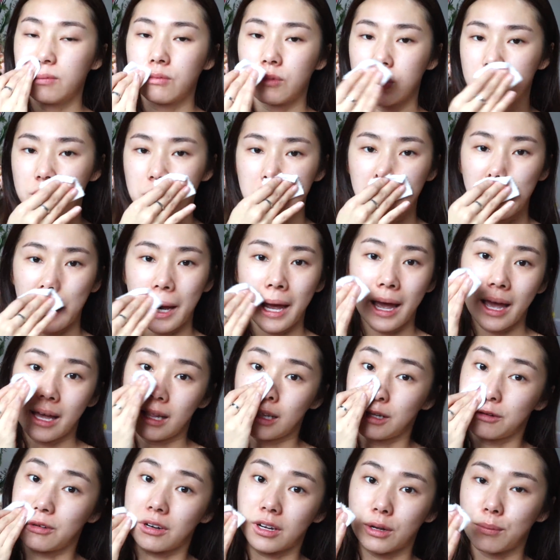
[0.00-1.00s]
which I highly
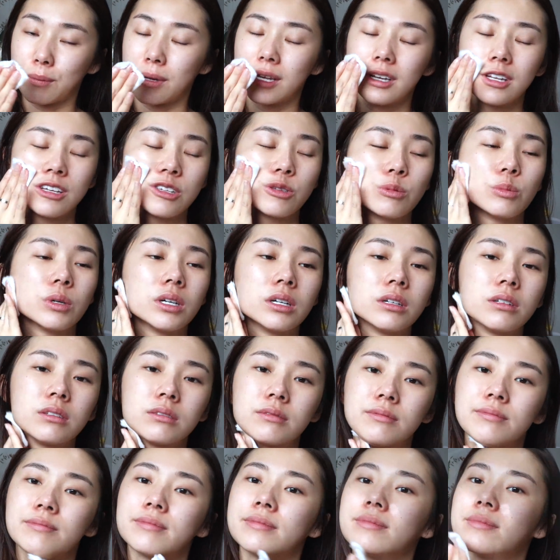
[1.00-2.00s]
recommend as well.
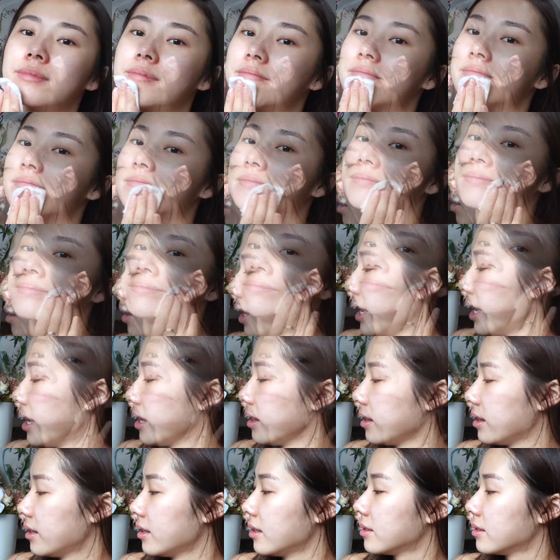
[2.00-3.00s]

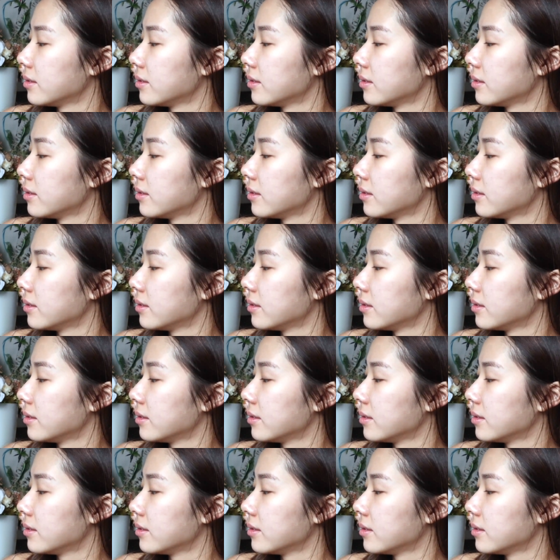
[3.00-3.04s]
Then